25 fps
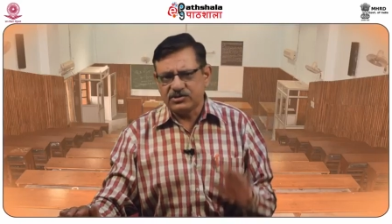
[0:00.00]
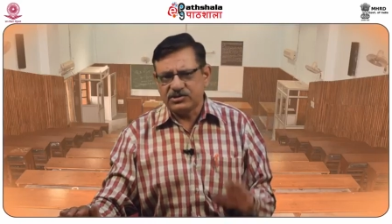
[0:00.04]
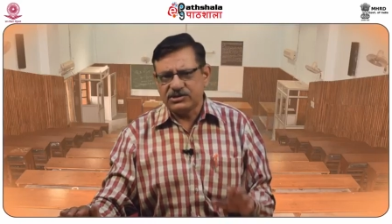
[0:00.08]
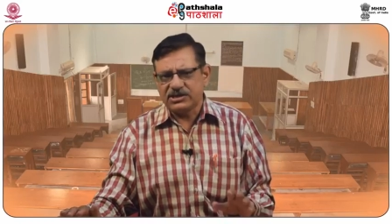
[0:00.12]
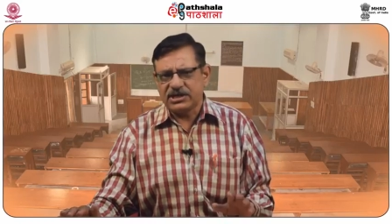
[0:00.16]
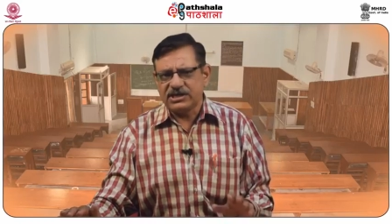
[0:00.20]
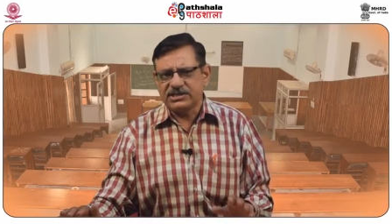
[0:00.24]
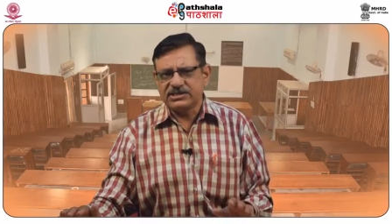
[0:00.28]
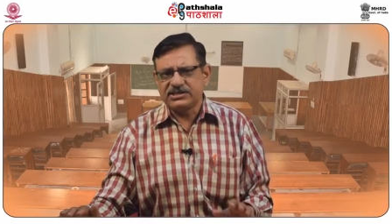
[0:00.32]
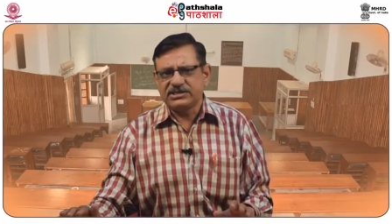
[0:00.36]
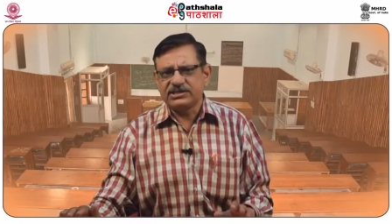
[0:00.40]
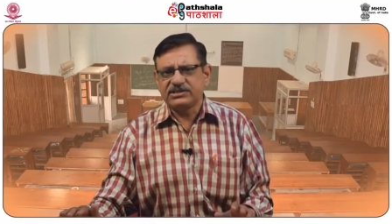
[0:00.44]

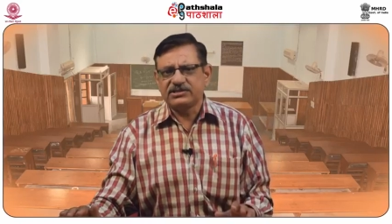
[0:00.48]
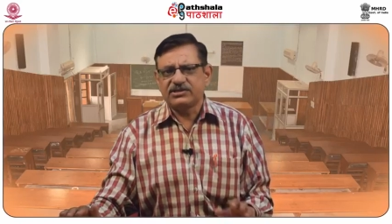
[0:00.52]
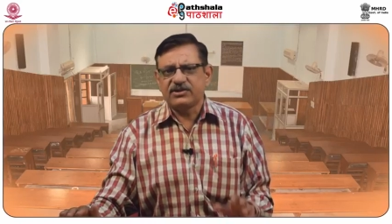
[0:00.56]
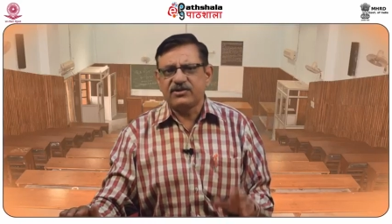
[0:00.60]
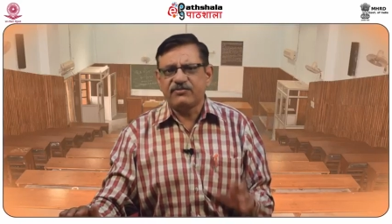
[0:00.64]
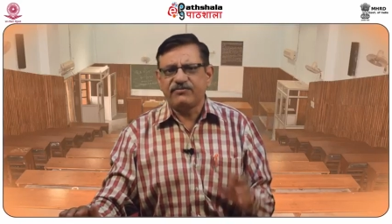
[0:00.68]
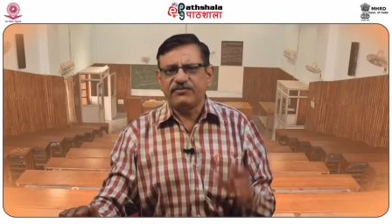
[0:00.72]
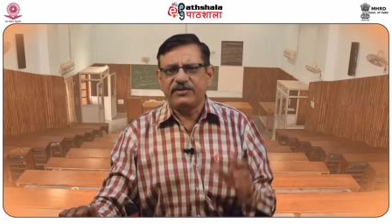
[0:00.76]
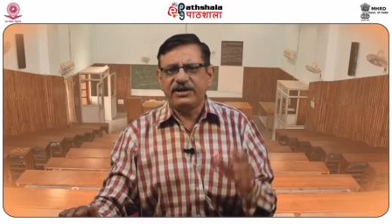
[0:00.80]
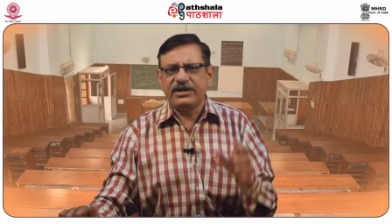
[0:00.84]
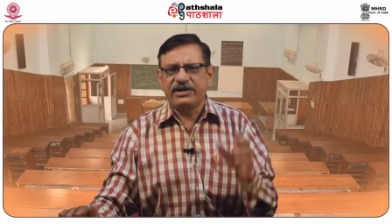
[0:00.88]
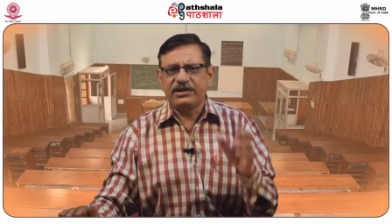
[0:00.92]
chances
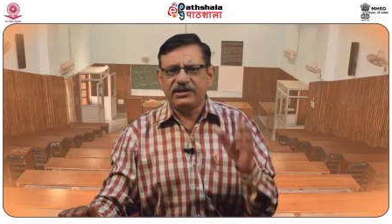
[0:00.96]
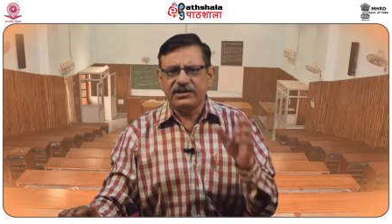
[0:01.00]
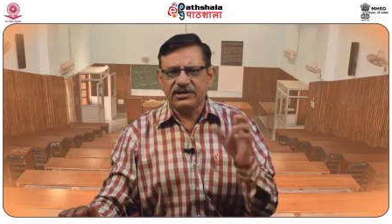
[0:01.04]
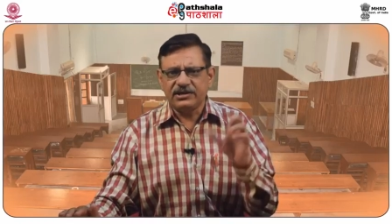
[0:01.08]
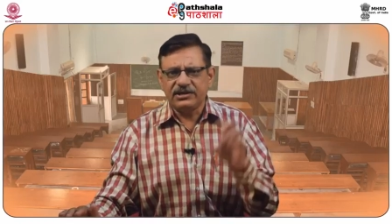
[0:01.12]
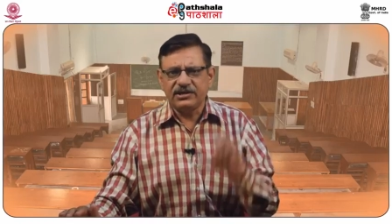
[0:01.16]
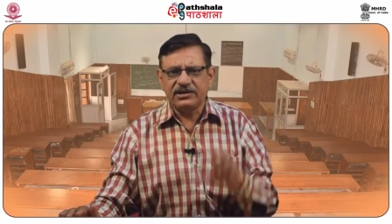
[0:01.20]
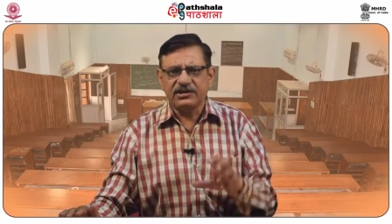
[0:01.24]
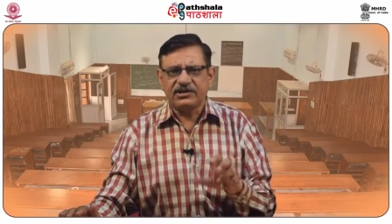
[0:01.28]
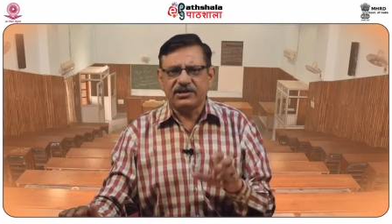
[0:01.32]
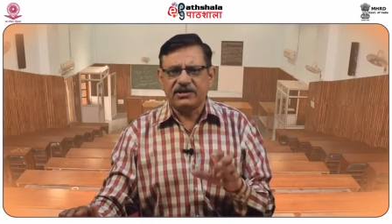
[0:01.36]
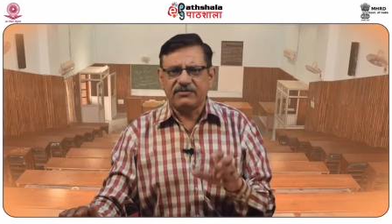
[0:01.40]
of
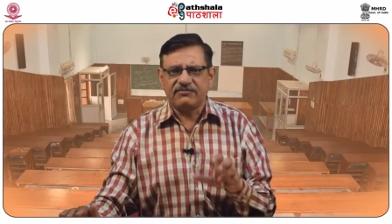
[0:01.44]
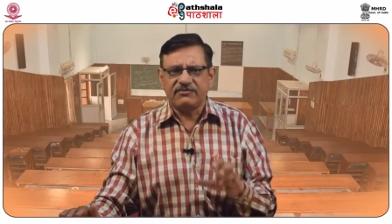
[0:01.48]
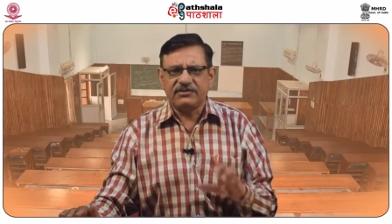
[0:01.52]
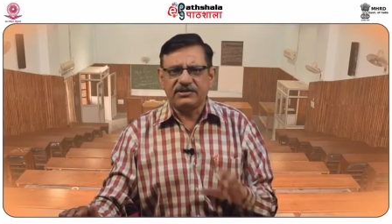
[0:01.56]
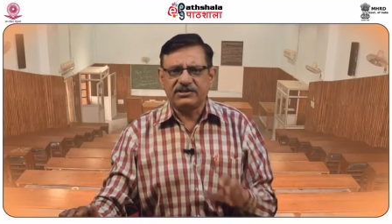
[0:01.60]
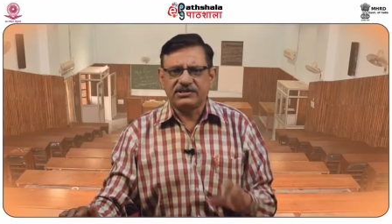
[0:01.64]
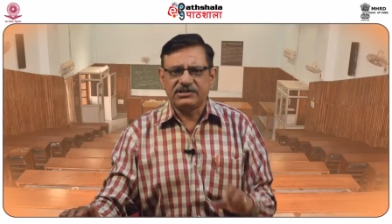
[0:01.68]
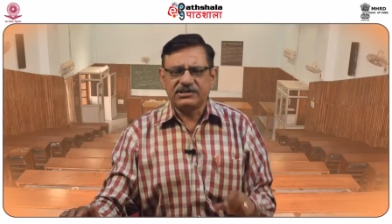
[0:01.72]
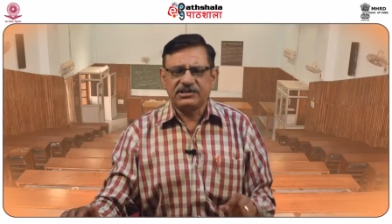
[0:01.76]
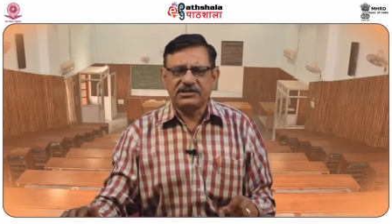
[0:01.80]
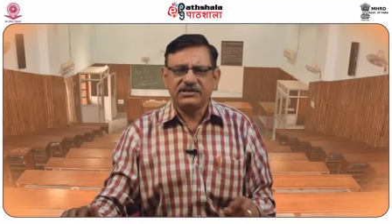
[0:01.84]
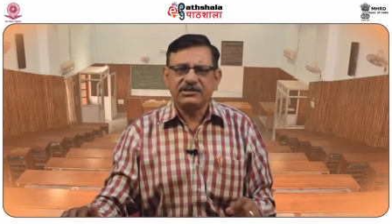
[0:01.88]
internal
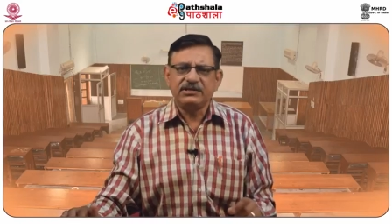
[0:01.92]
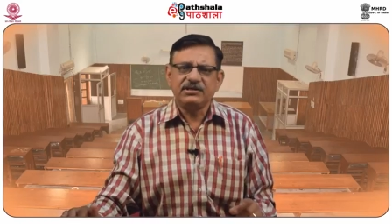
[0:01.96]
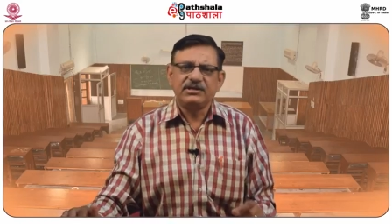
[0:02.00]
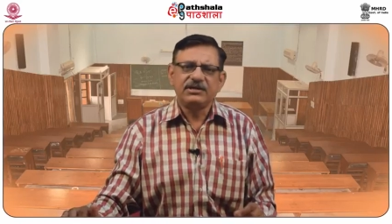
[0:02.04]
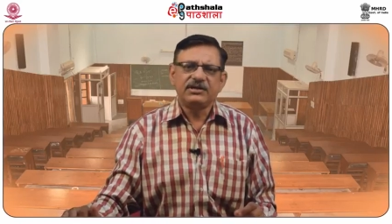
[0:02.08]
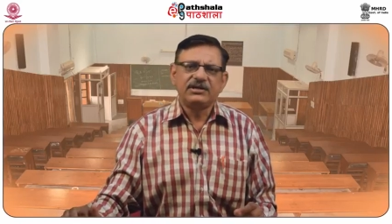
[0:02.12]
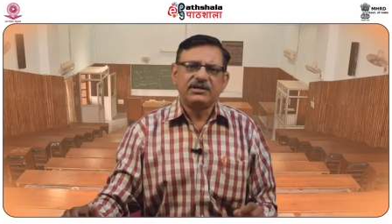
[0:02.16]
conversion